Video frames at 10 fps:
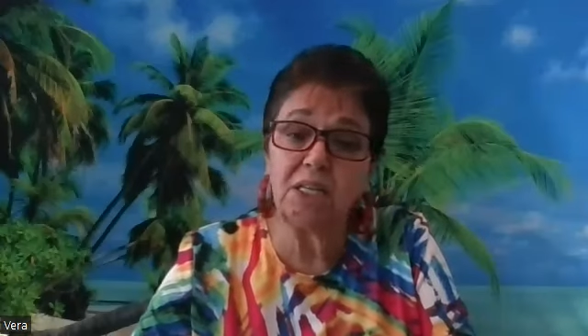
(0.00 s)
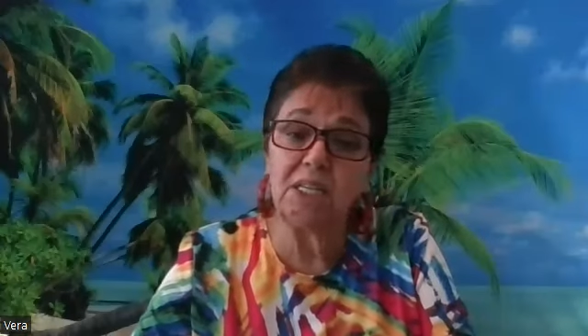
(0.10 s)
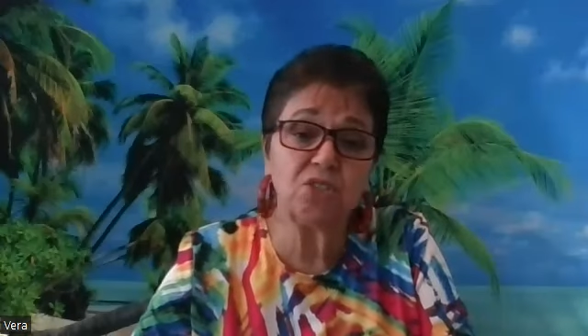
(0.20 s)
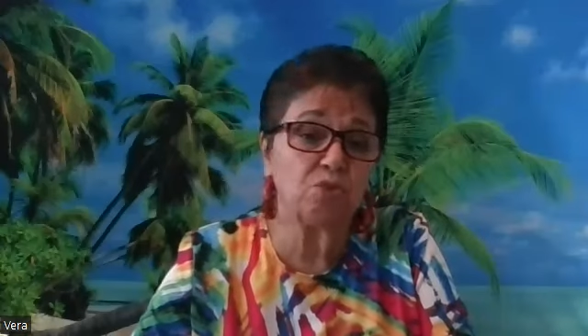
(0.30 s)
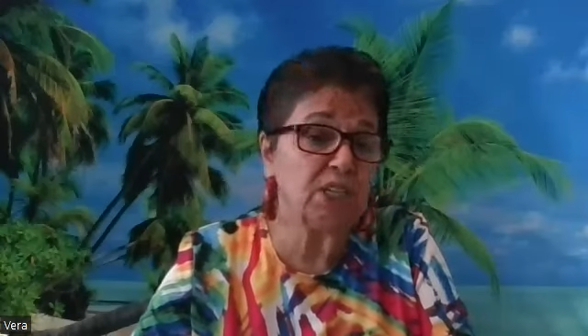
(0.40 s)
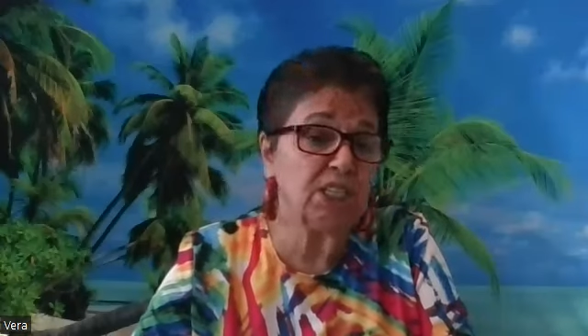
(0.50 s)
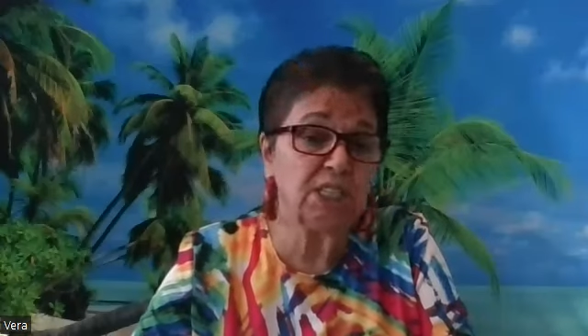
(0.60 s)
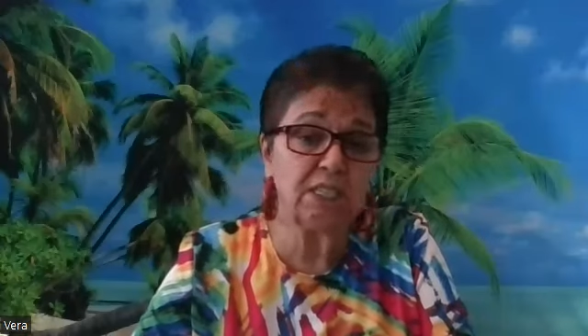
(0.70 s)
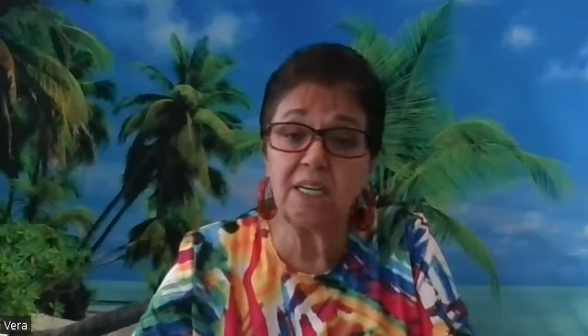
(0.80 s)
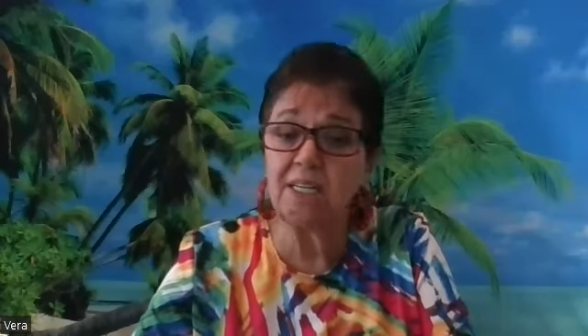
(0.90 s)
Israel
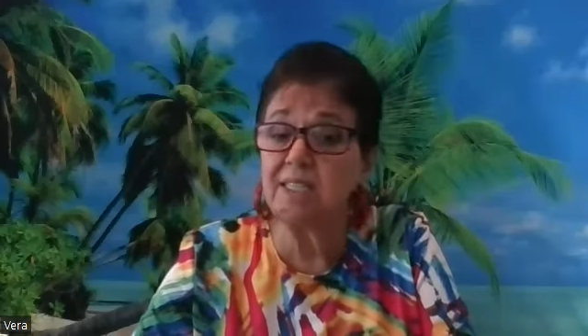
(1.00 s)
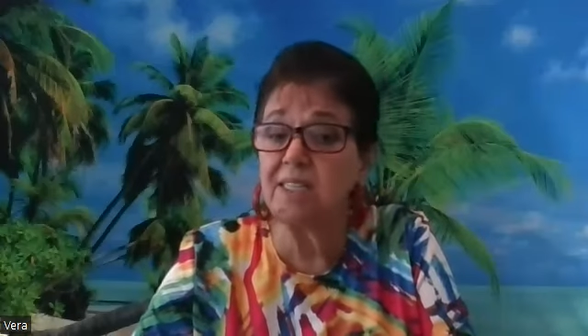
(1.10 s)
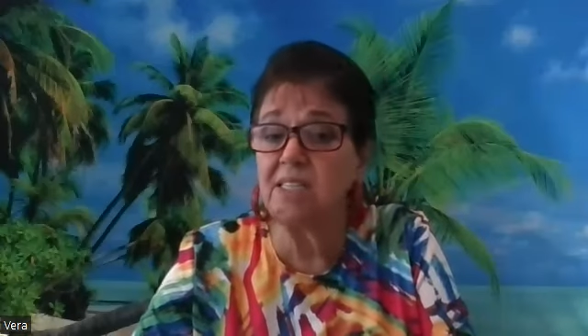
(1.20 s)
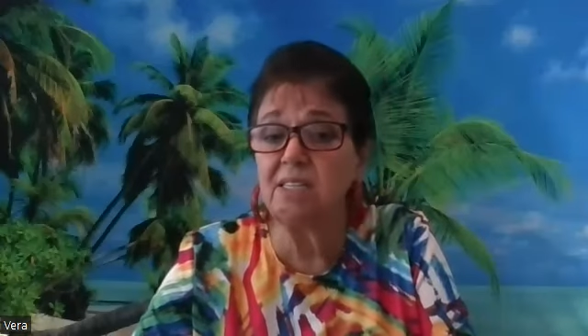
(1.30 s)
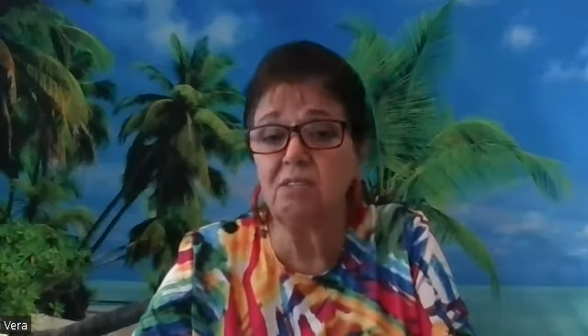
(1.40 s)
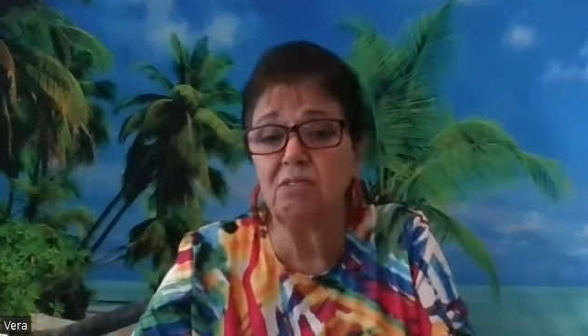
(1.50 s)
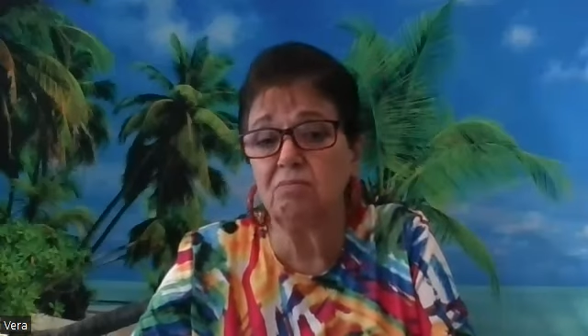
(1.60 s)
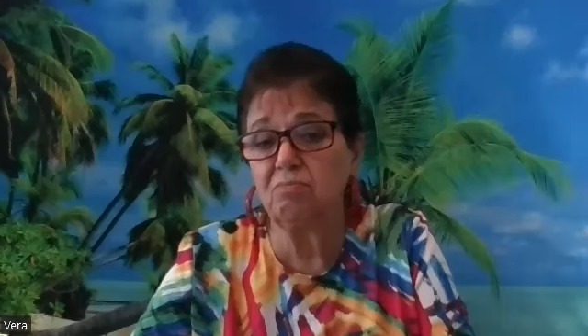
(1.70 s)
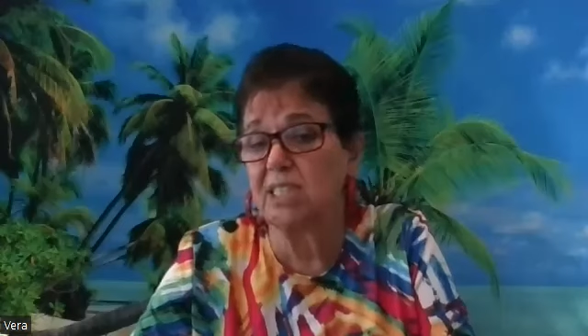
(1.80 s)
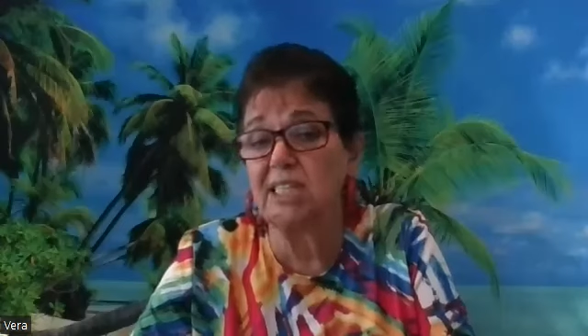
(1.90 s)

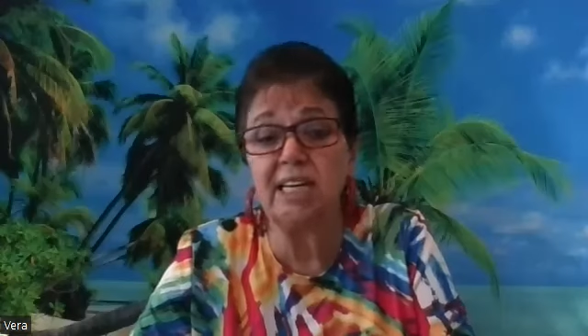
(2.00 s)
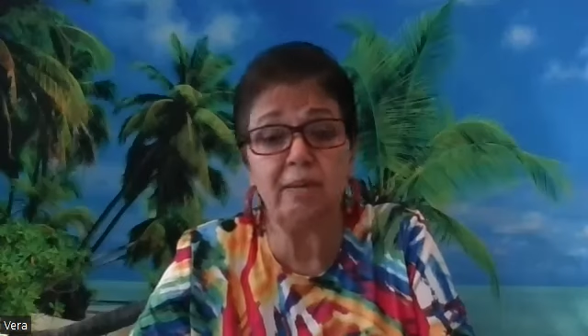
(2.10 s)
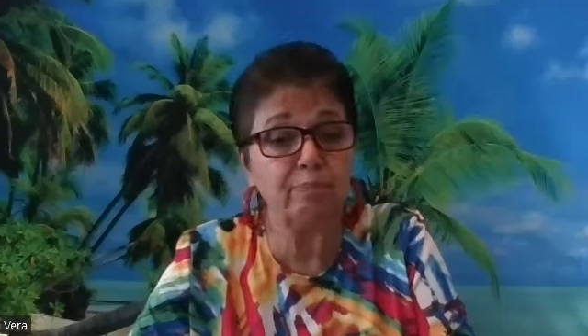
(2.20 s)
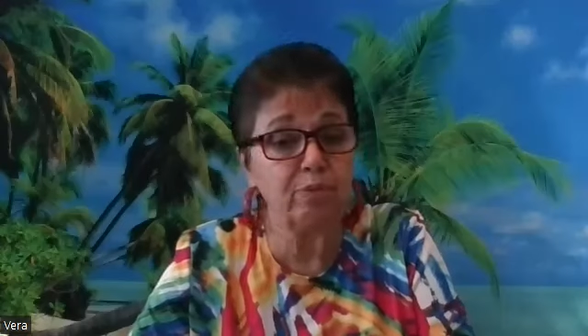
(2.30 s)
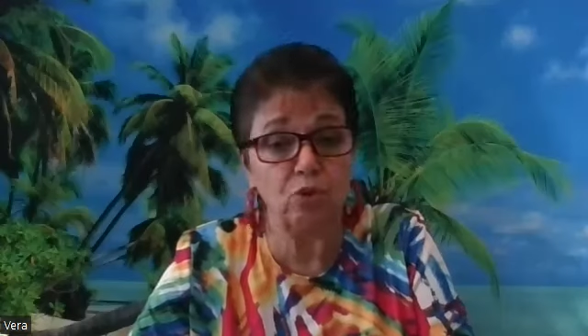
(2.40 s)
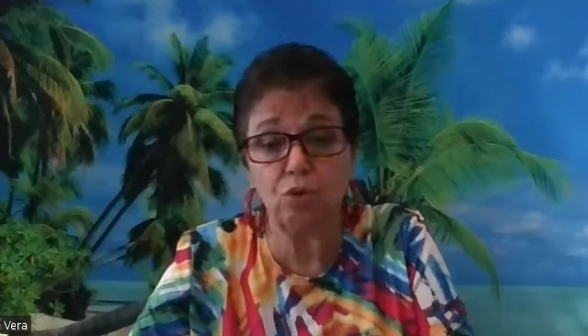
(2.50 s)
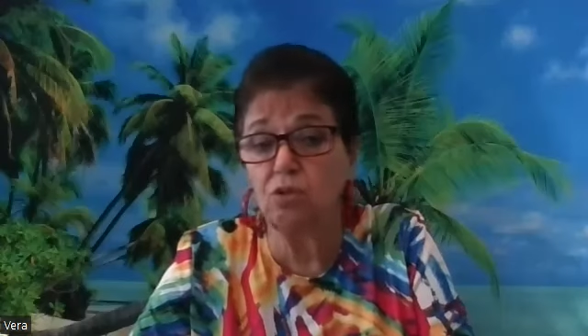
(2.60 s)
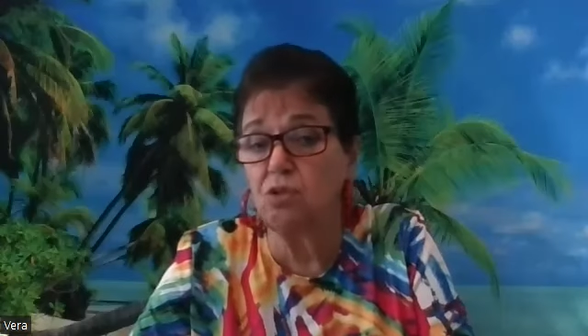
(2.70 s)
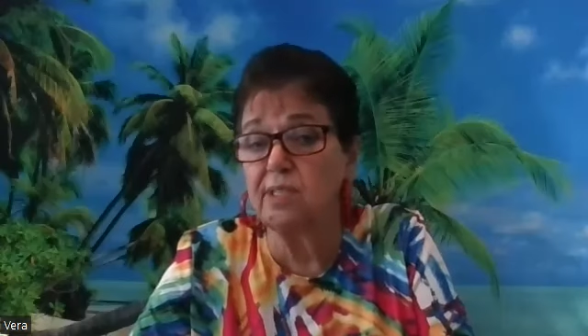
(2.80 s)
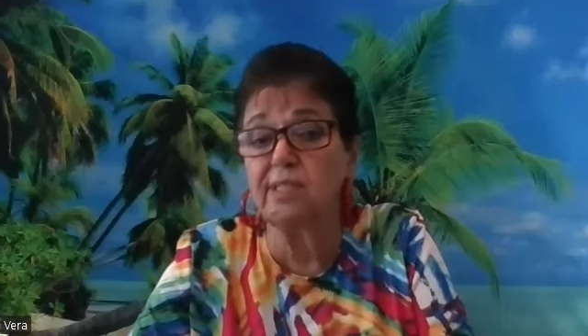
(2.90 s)
doesn't sleep
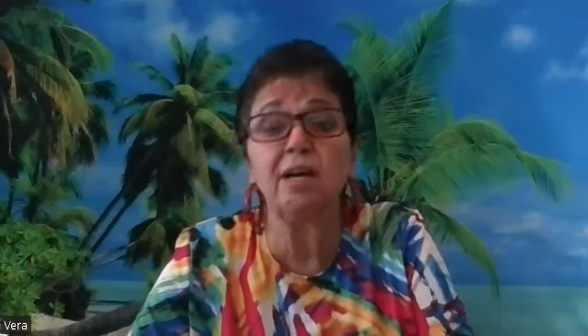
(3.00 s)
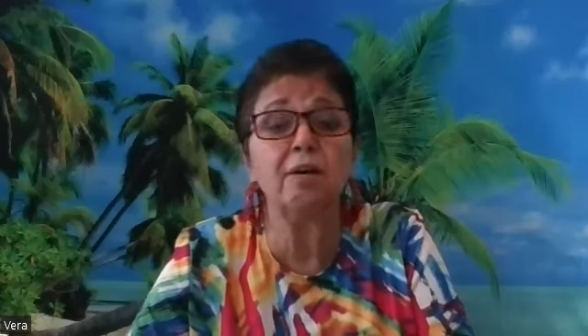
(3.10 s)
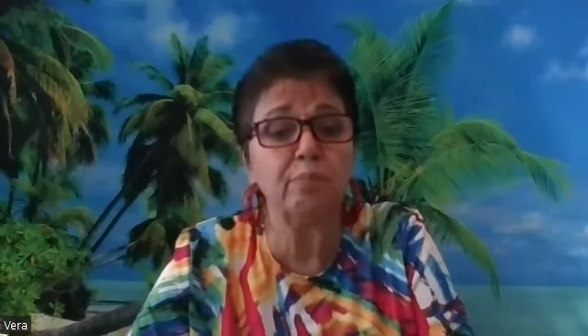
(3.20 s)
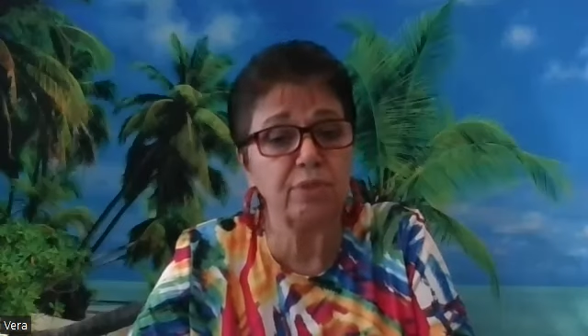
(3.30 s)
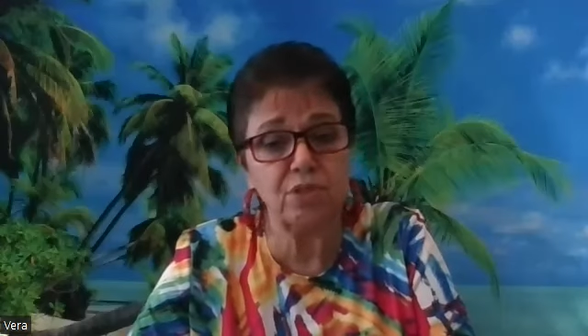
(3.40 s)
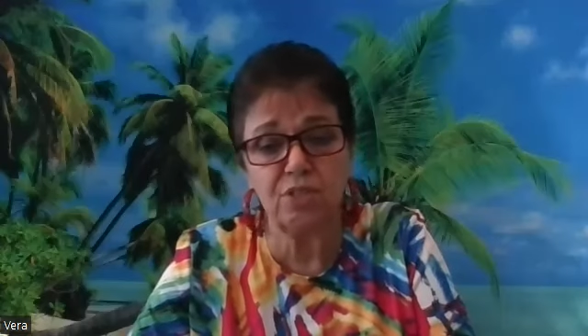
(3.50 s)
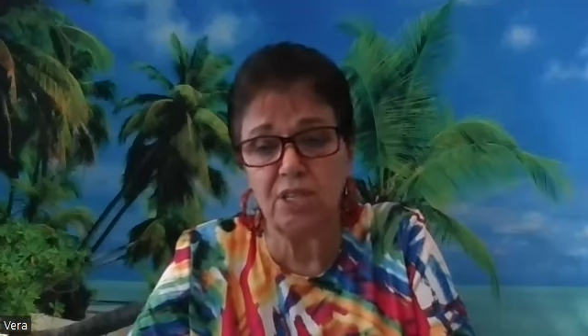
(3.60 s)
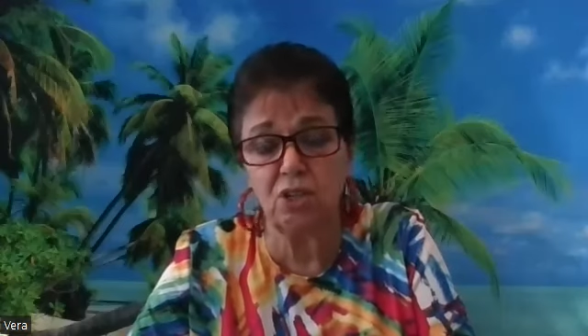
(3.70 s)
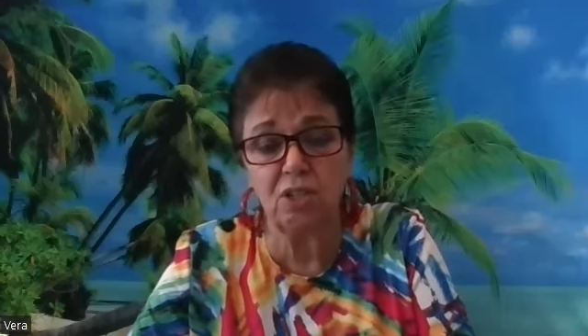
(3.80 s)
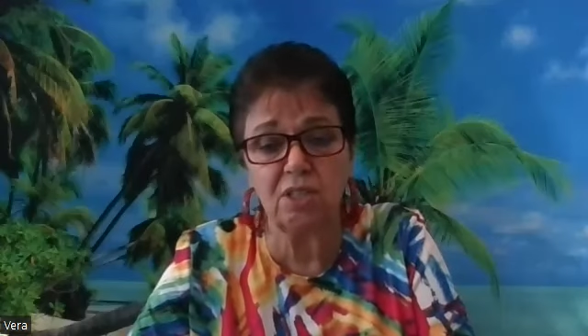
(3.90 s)
nor slumbers
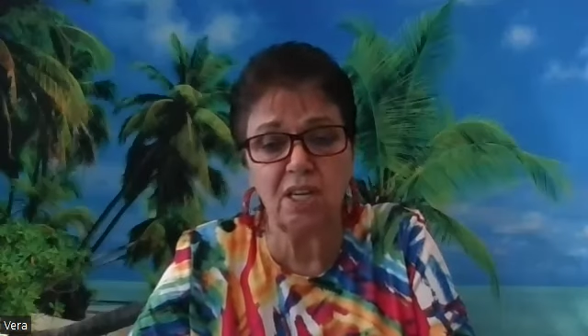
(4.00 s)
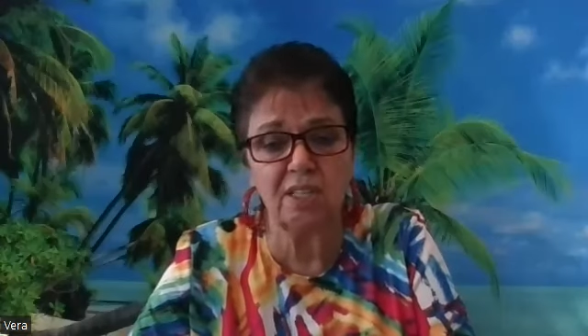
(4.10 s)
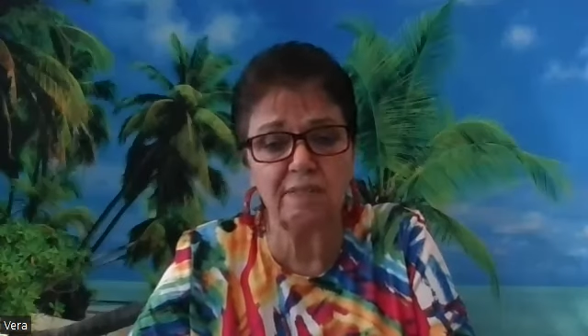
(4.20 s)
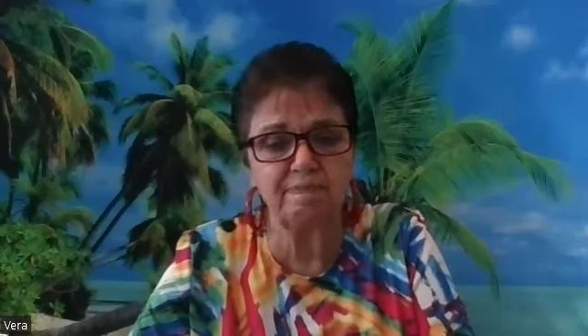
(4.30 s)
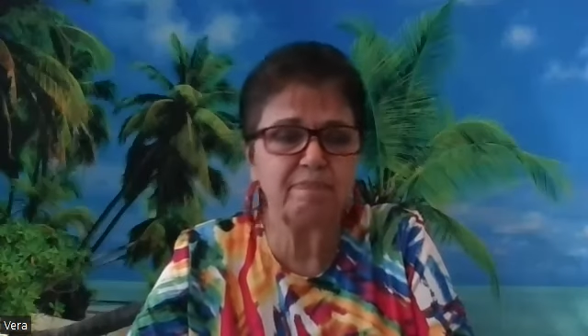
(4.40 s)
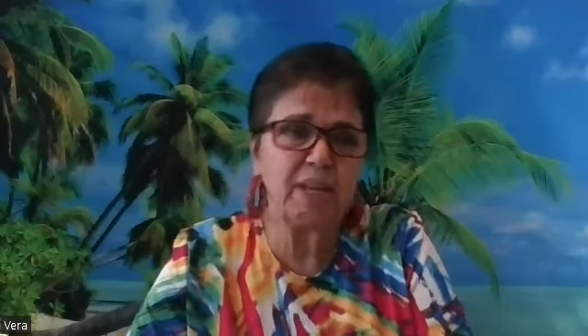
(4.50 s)
and all that.